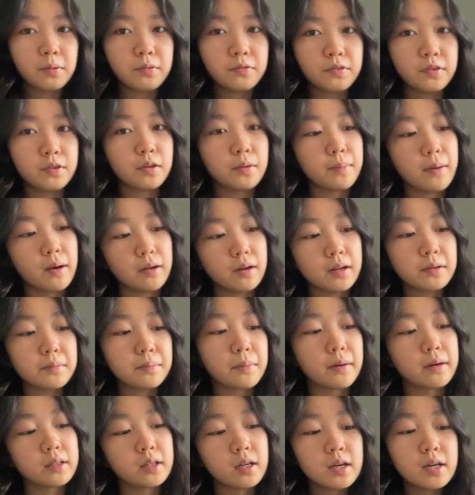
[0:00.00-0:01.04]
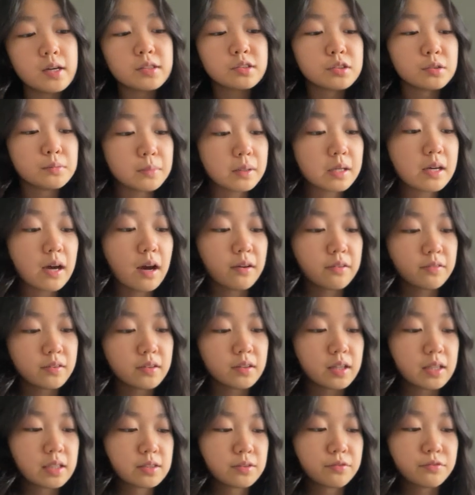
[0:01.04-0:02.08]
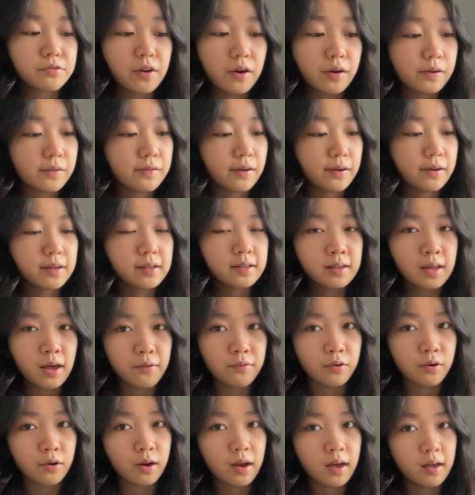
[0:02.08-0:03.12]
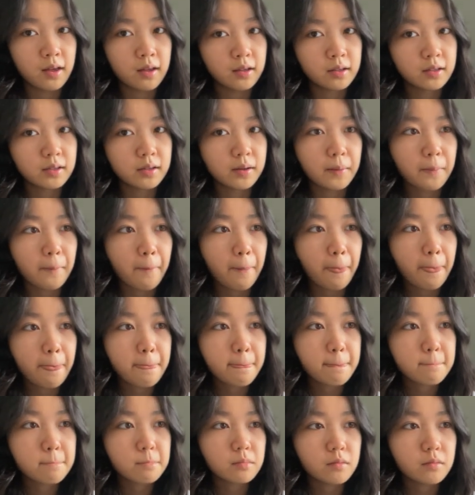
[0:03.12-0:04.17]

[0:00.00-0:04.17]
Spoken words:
other people feel about it. But to me, I feel it's a very, very clever and